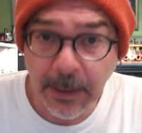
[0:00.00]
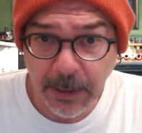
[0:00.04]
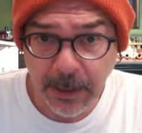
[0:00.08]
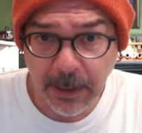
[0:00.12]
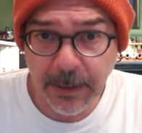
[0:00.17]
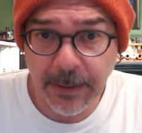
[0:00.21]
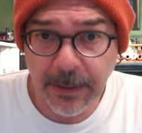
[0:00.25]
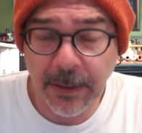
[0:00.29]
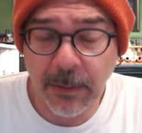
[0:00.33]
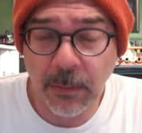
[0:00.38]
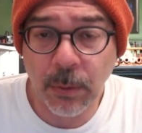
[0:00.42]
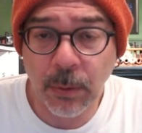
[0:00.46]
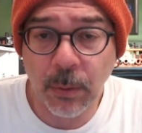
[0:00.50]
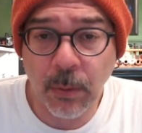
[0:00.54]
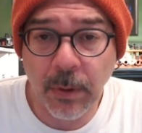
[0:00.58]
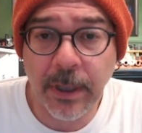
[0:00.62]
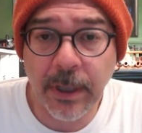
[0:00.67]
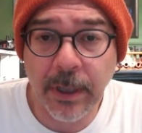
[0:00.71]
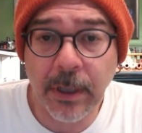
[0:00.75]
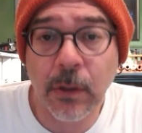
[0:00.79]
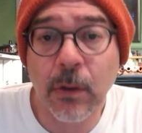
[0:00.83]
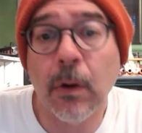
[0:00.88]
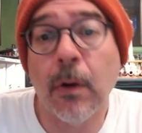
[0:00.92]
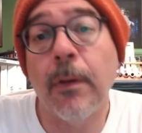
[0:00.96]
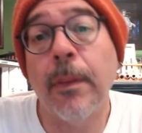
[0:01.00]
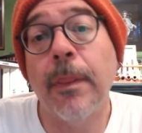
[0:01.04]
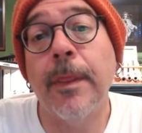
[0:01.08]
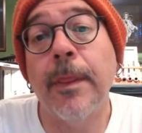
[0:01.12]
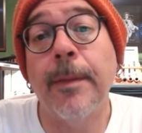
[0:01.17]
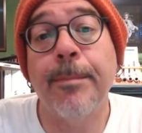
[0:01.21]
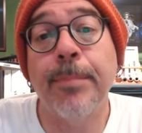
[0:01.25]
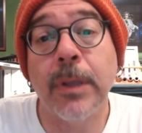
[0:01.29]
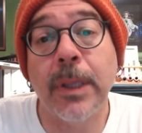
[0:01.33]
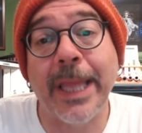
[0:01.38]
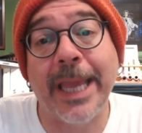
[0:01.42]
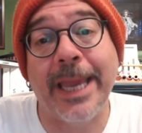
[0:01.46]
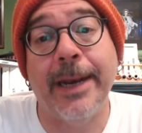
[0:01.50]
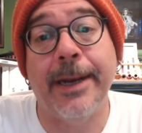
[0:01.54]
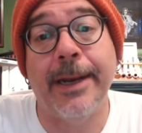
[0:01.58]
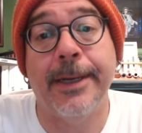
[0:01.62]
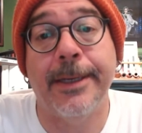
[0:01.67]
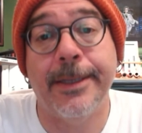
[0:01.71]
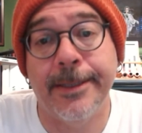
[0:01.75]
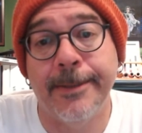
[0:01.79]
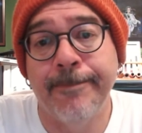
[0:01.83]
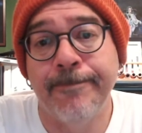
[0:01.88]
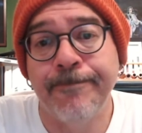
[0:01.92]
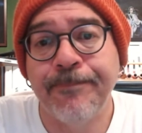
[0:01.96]
that we wanted to call The
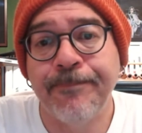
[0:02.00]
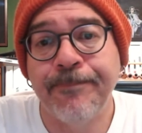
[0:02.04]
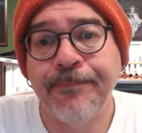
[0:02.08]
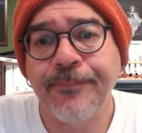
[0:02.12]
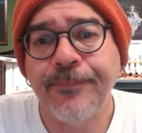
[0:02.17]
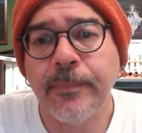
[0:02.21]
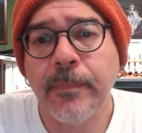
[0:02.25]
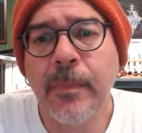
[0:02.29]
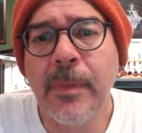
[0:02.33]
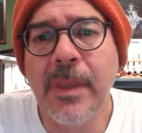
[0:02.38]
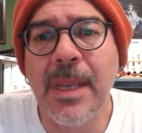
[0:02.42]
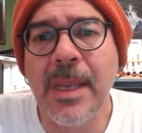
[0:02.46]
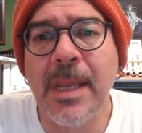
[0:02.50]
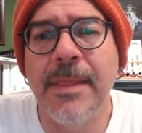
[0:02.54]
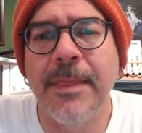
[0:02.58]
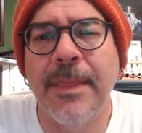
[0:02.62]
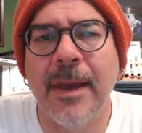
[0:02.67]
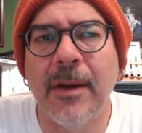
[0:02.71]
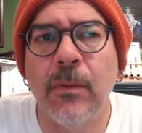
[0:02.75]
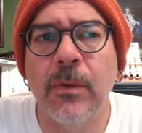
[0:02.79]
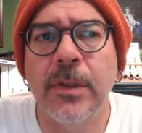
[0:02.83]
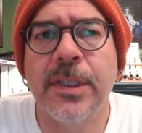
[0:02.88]
Planet, that